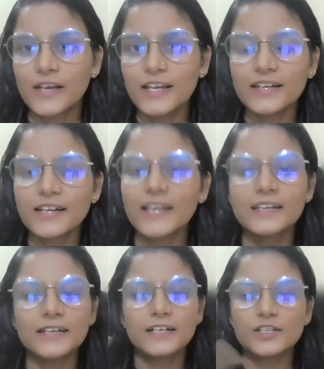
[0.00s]
right? And I
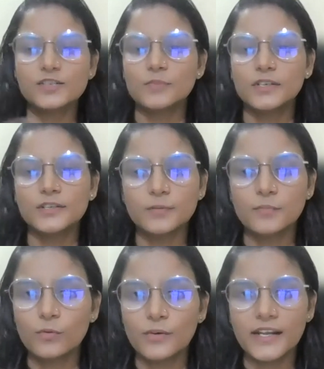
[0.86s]
can touch
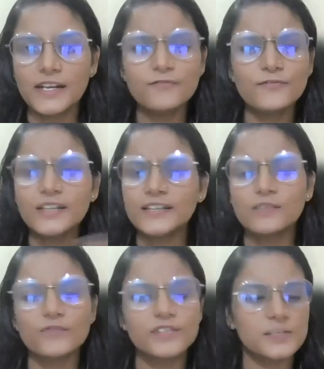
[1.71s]
motherboard and
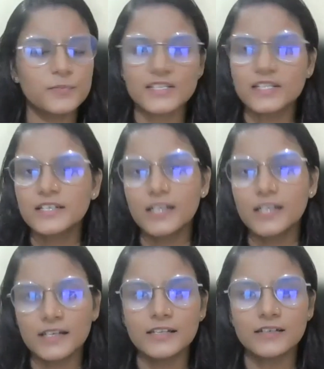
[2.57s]
everything which is present
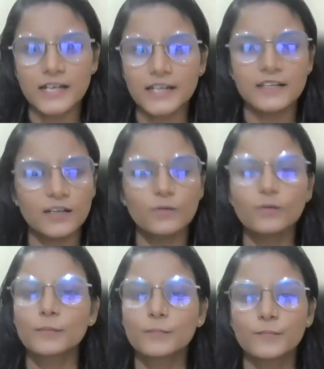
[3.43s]
in here right now.
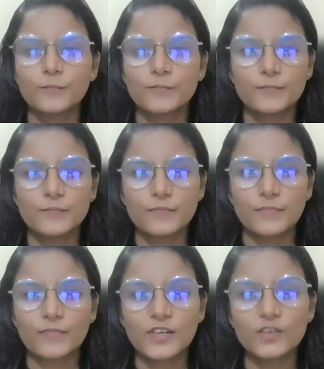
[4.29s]

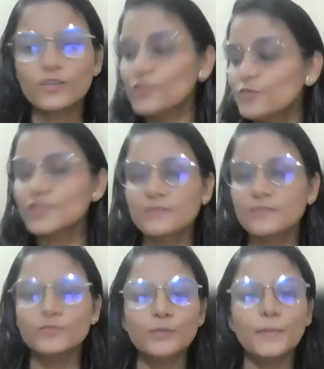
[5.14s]
You use
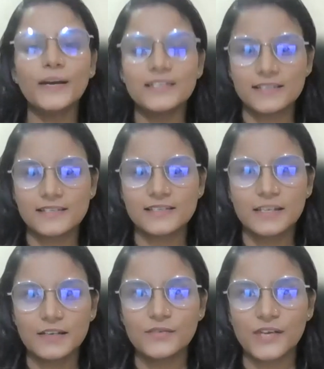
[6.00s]

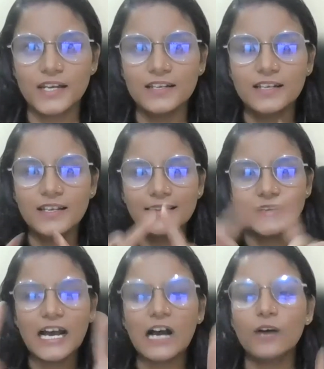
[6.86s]
mobiles, right?
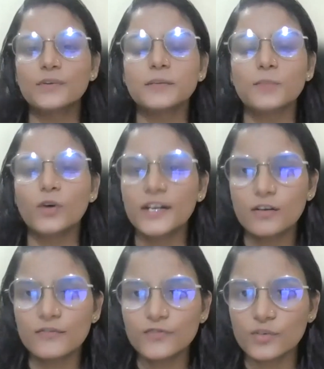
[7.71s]
The outer
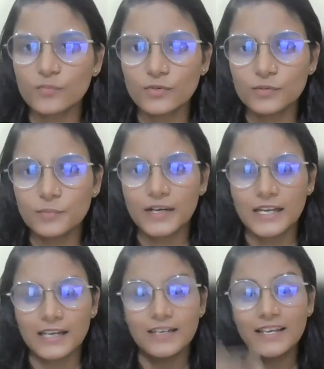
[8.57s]
body of your
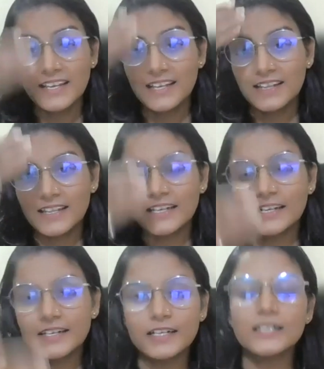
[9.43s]
mobile, the
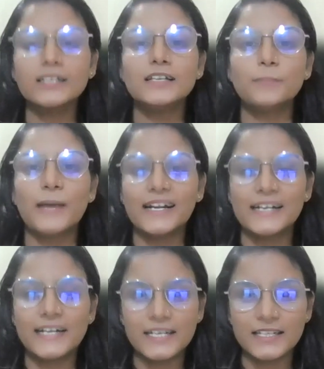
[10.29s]
internal
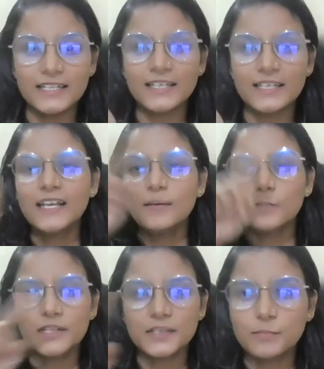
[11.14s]
battery,
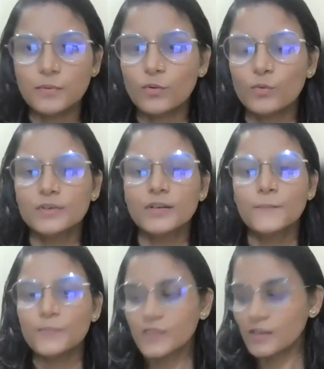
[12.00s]
motherboard,
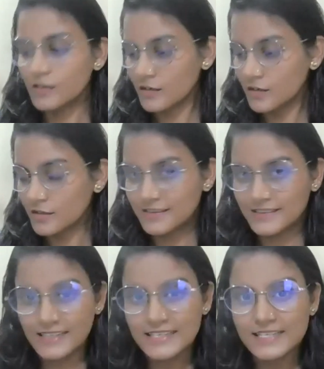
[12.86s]

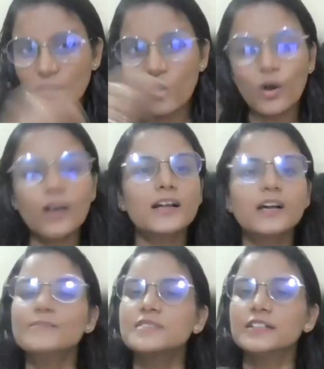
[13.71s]
this all
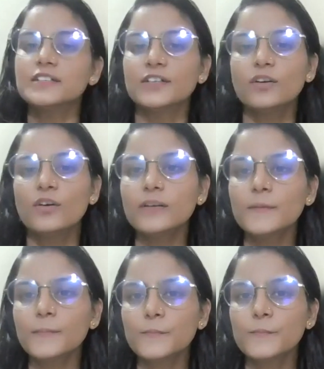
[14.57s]
comes under your